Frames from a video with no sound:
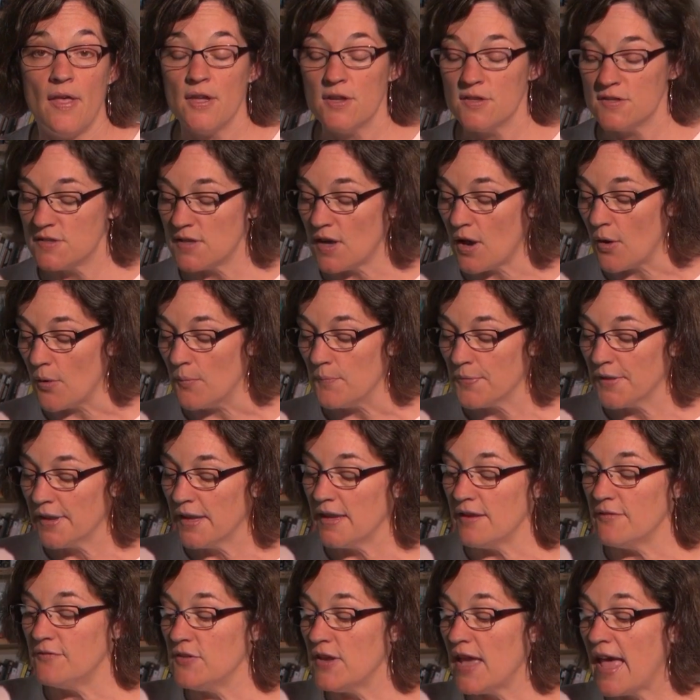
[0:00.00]
So
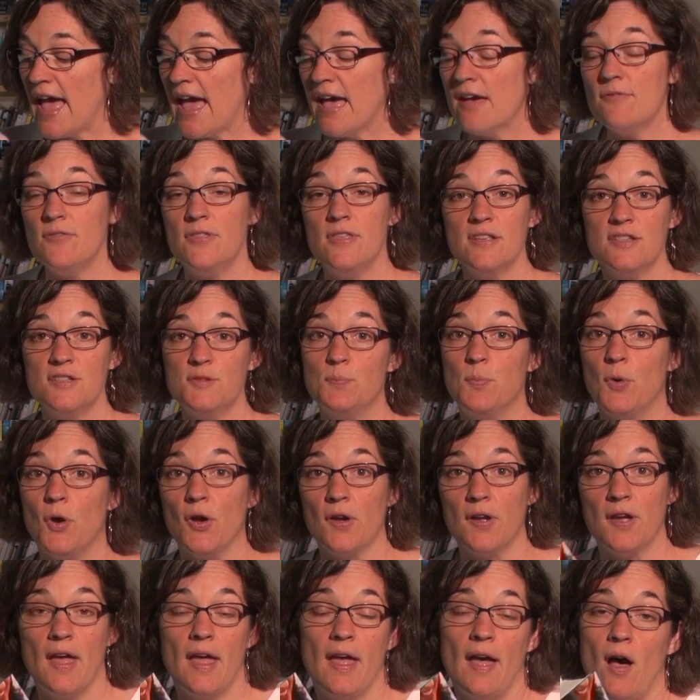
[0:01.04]
if you have this
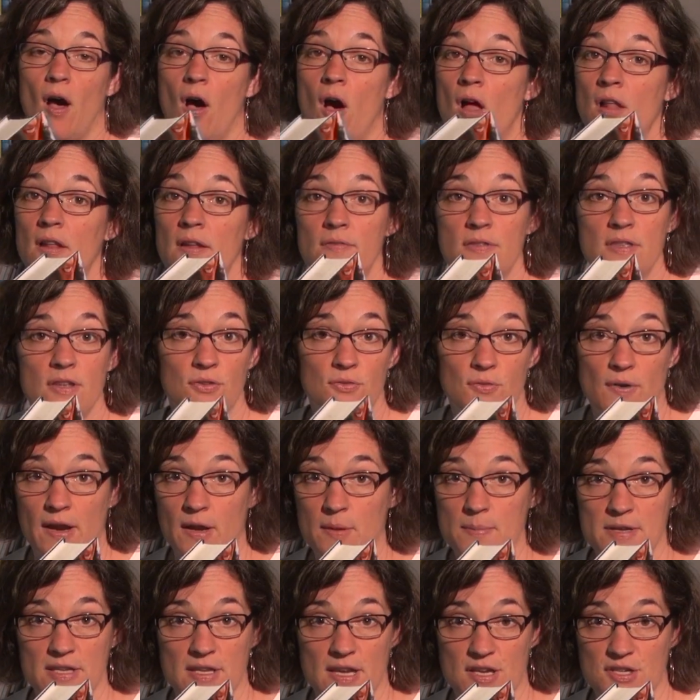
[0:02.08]
book, all of these
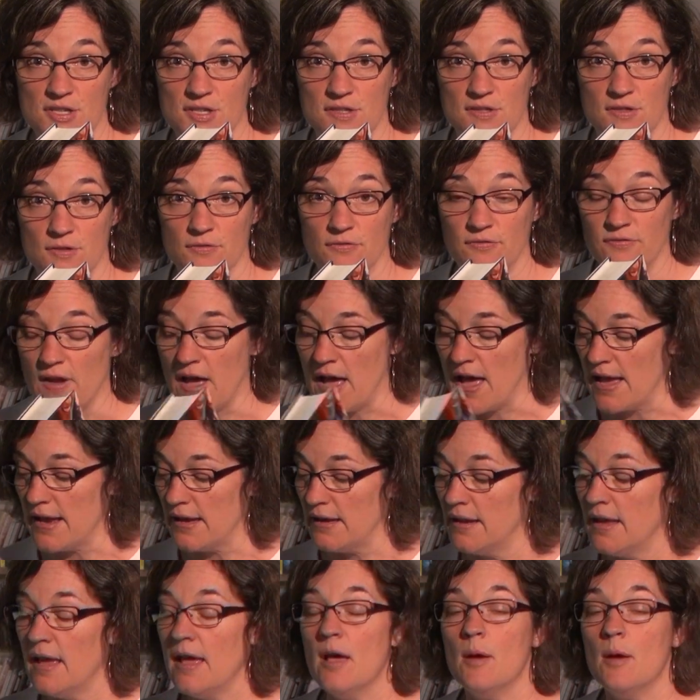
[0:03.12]
recommendations are fine,